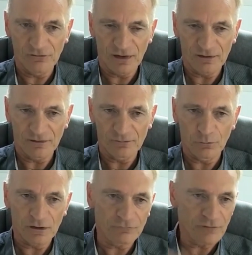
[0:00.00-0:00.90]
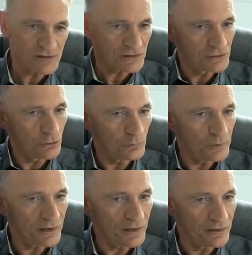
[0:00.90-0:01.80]
that I did when I eventually got
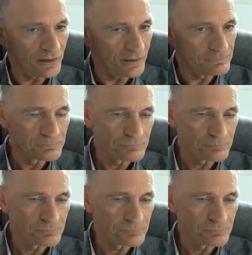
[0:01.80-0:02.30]
back in again.